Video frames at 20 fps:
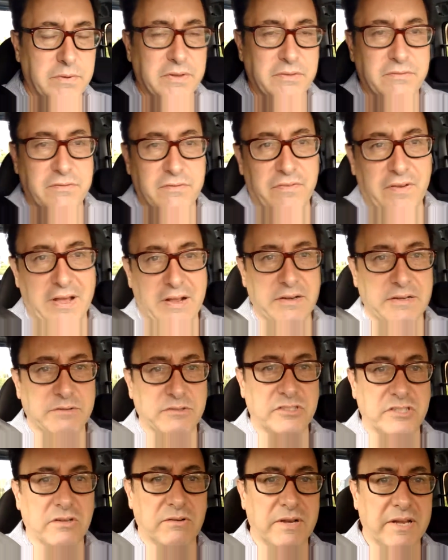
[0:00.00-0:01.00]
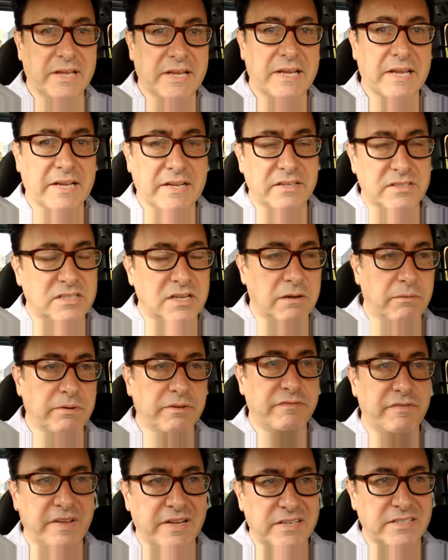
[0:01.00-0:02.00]
found it was still leaking so we
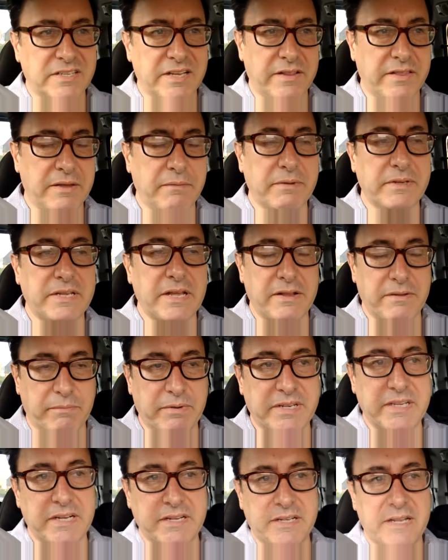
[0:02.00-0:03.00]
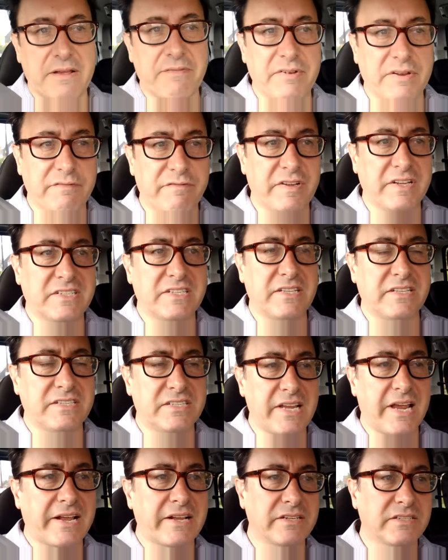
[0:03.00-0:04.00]
fixed it then we did we did definitely fixed it the
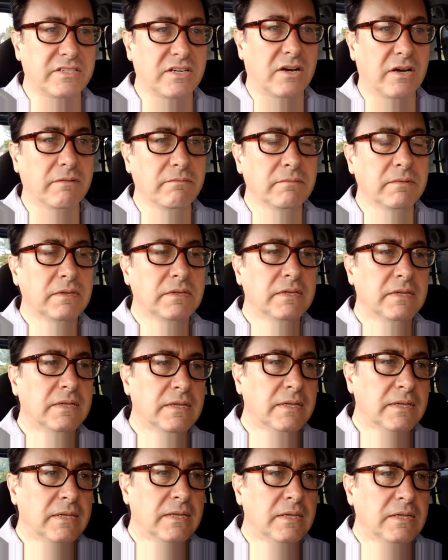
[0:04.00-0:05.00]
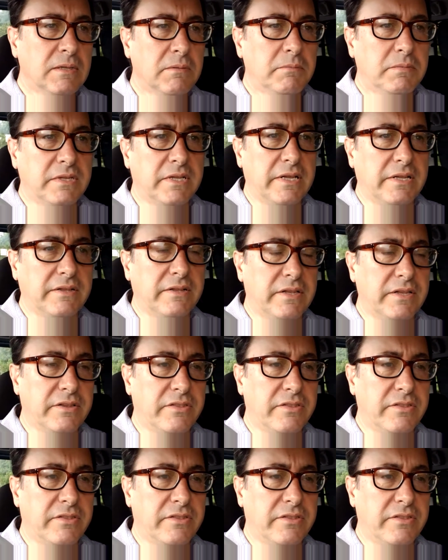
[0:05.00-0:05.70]
second time but then the